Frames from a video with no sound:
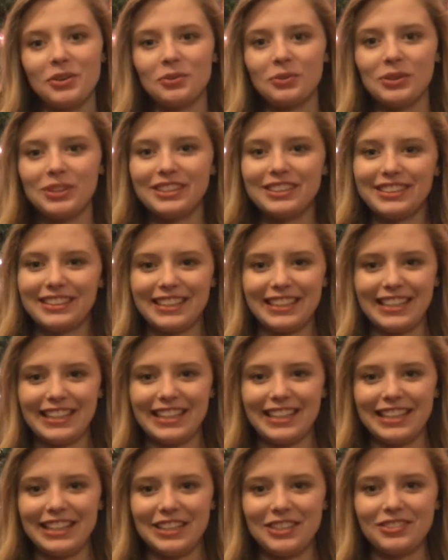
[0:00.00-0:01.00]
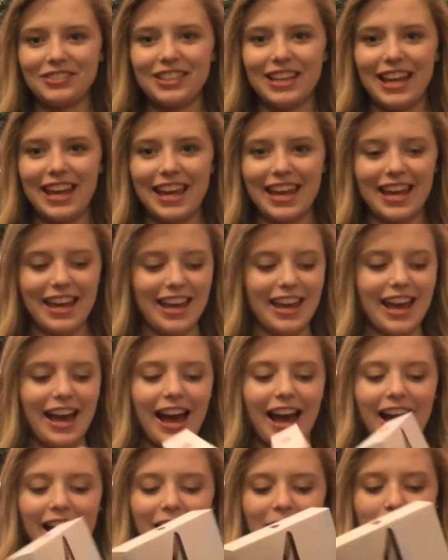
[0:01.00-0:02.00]
received a
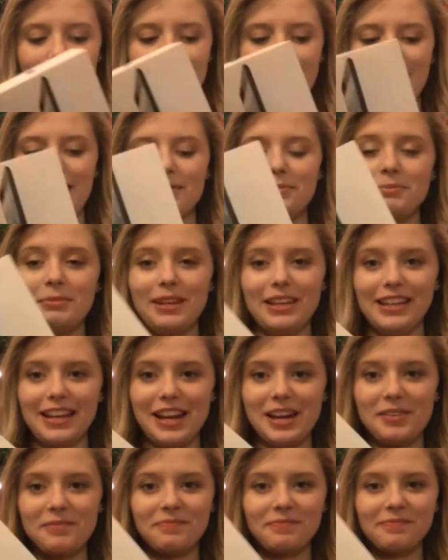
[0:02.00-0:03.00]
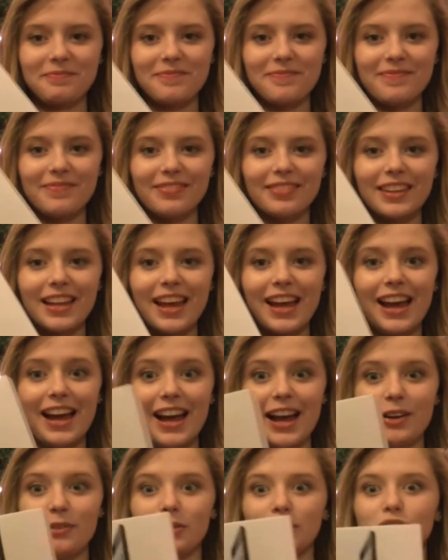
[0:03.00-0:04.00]
iPad mini.
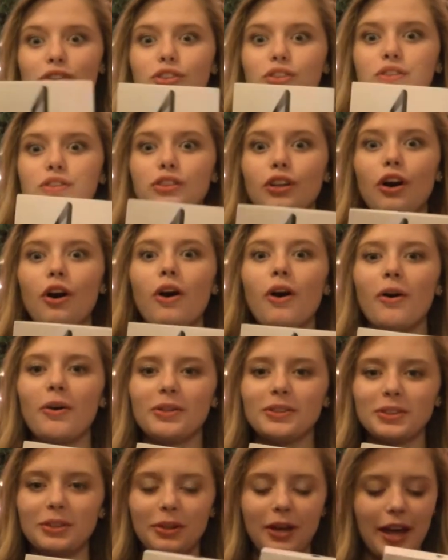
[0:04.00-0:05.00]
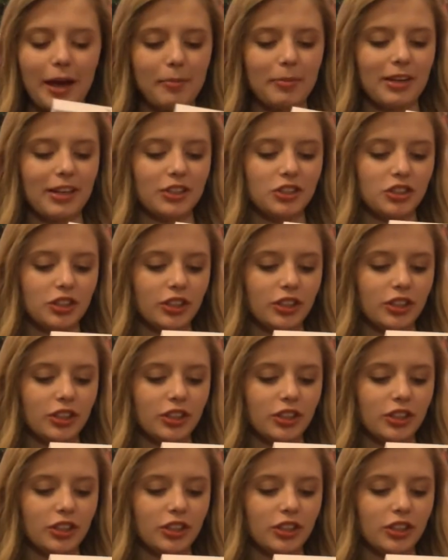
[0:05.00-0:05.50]
I was so, so happy. It's